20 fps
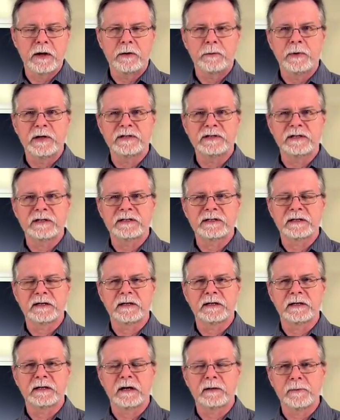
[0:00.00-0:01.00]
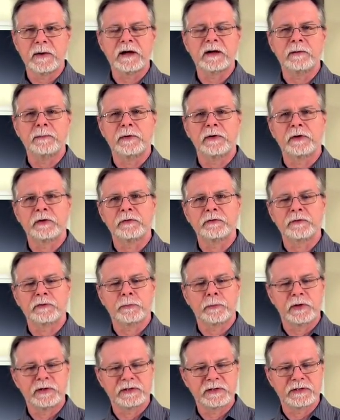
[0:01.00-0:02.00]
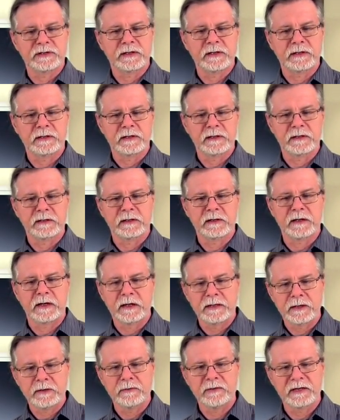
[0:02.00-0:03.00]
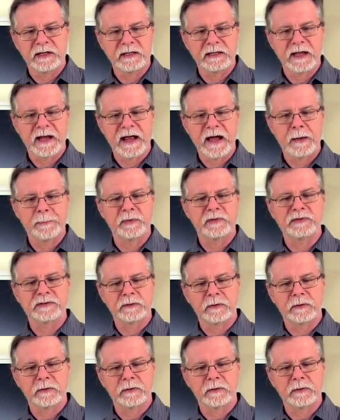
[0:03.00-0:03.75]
which is a record producer, which is a new thing that happens.